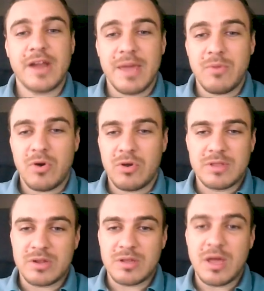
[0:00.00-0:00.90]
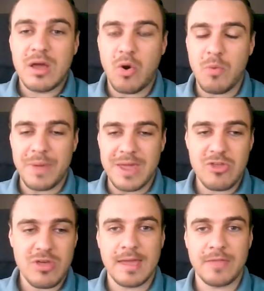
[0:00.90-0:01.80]
am on their
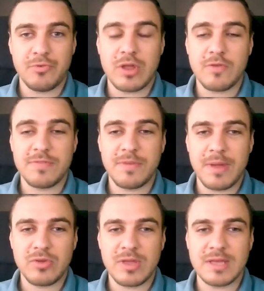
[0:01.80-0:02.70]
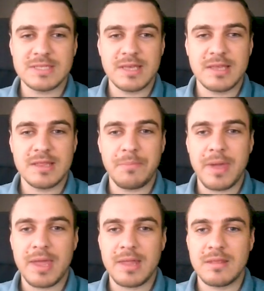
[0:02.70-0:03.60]
homepage, and right off the bat you can see the
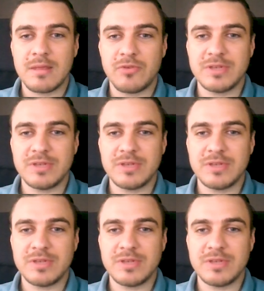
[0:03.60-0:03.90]
main